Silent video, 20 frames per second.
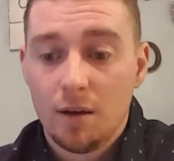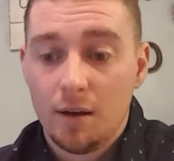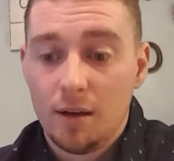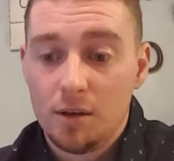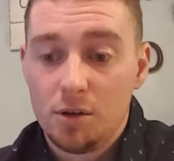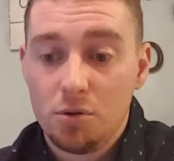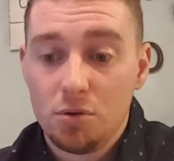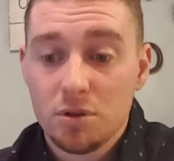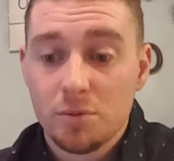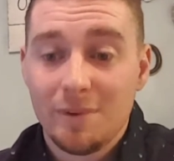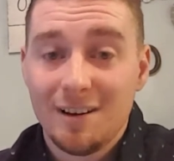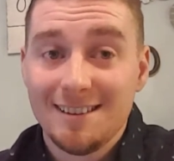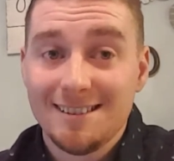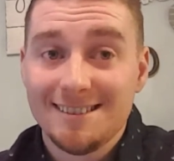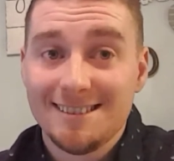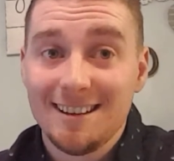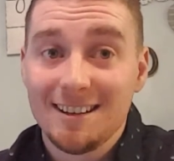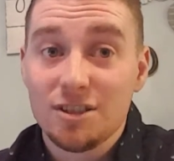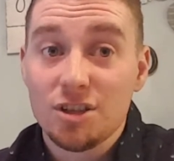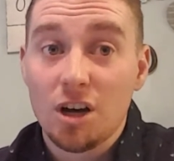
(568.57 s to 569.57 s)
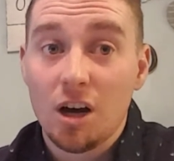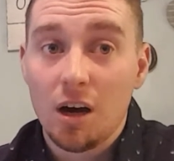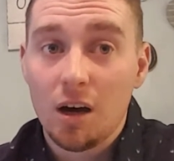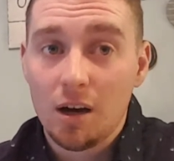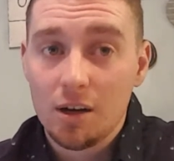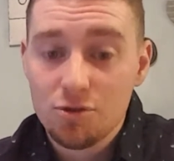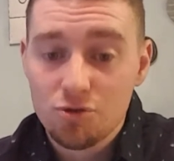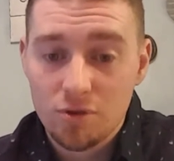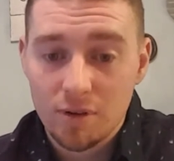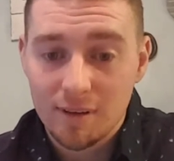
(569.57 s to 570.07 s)
And you just made
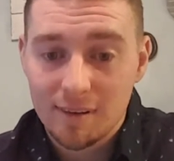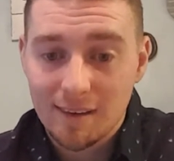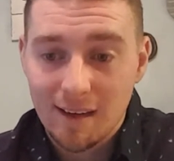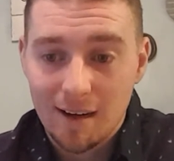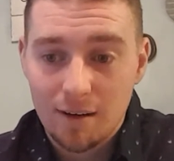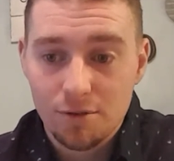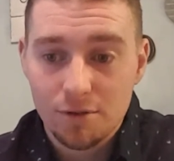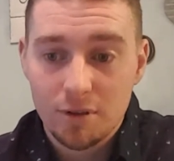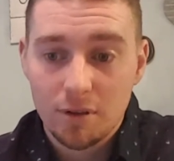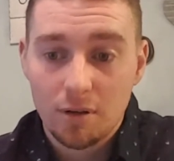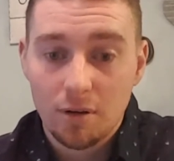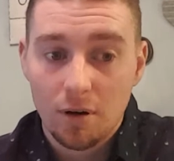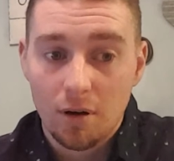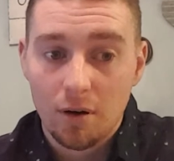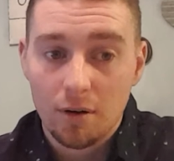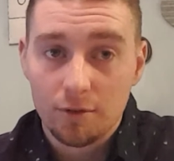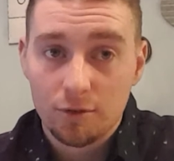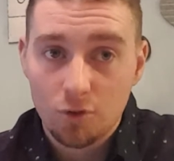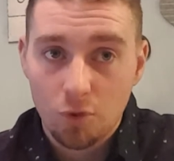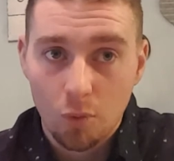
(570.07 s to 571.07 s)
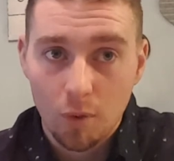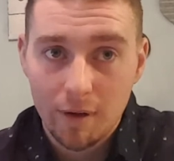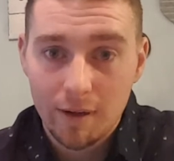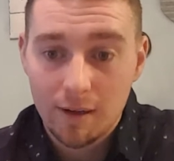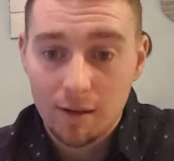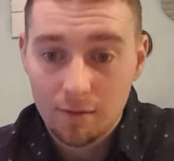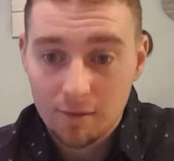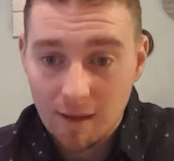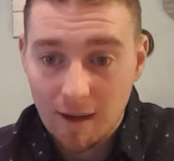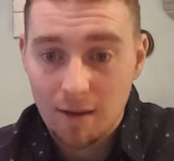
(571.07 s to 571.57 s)
$600,000 on
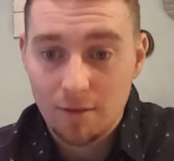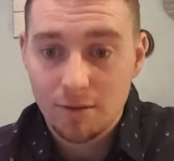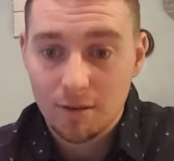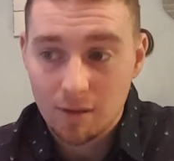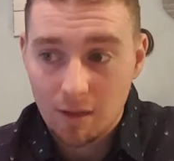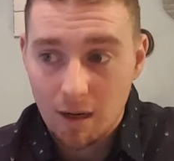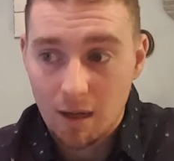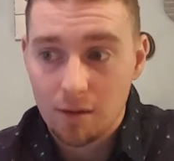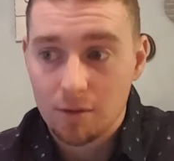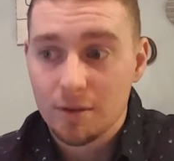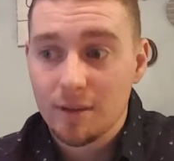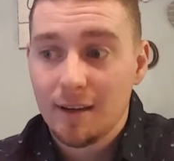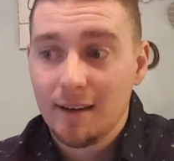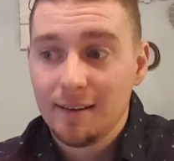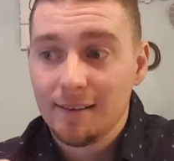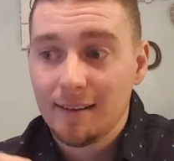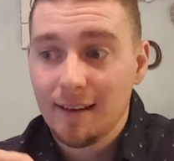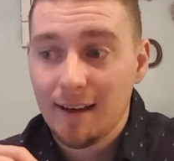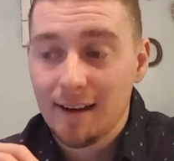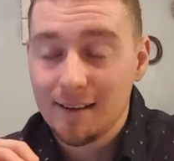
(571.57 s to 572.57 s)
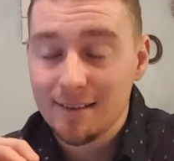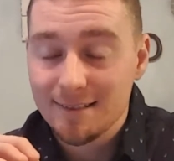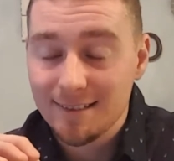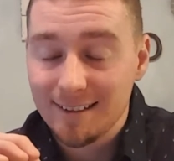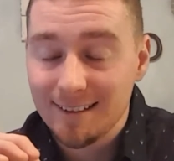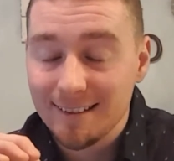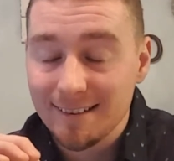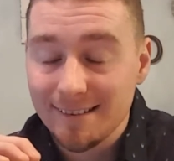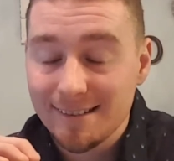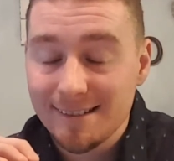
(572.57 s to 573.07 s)
$20,000. That is
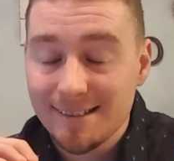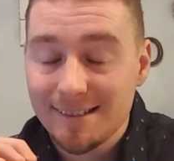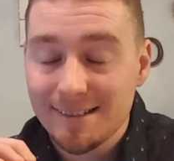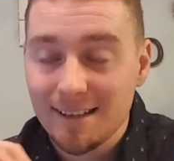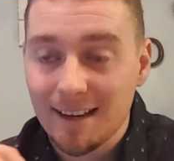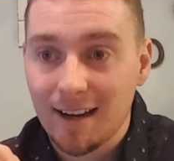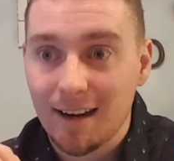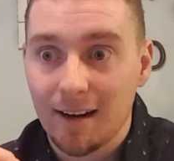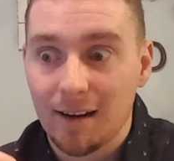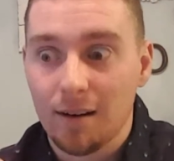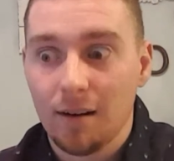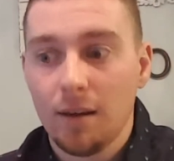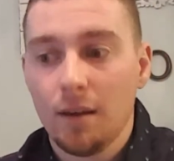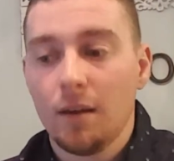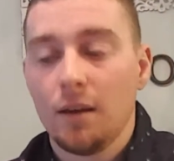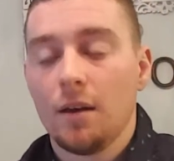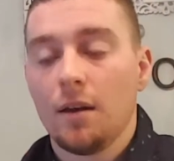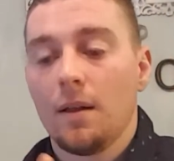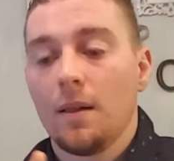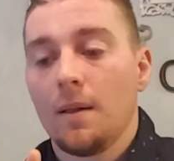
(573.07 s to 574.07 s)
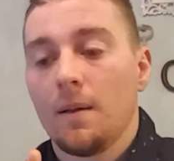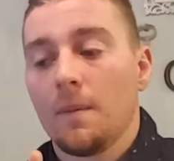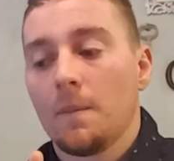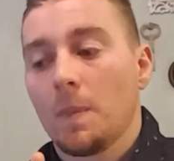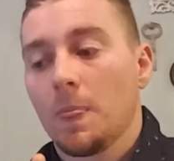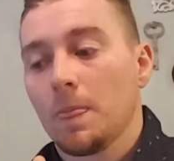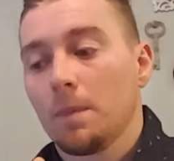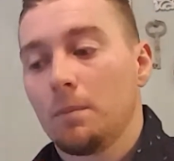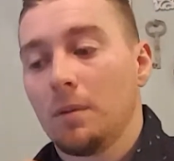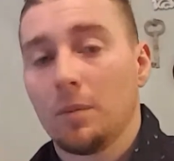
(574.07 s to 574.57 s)
insane.
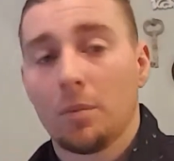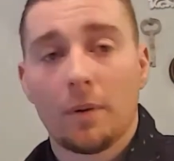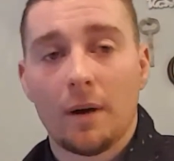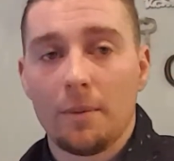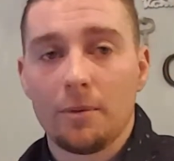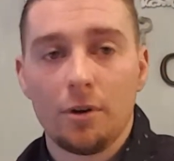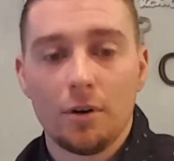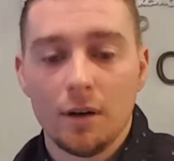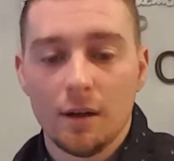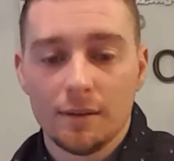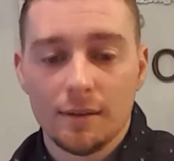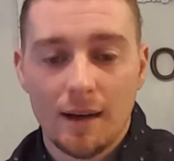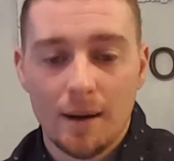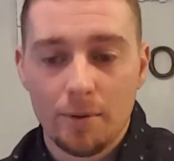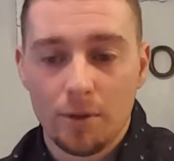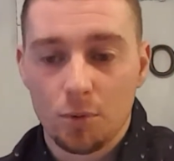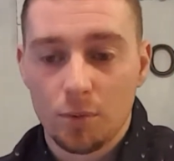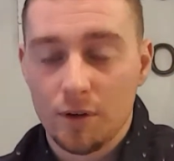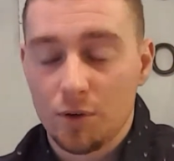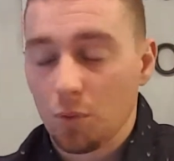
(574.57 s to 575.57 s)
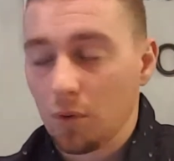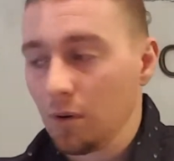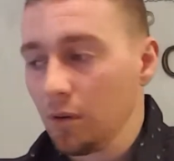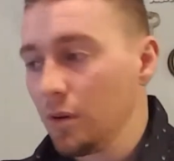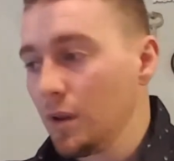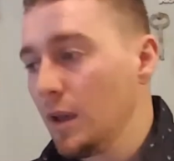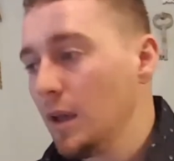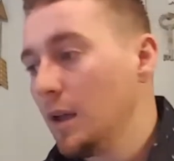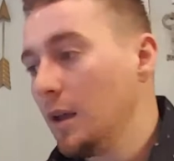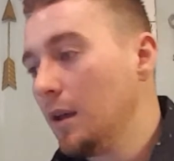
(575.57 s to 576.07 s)
People probably do it all the time in the rich world.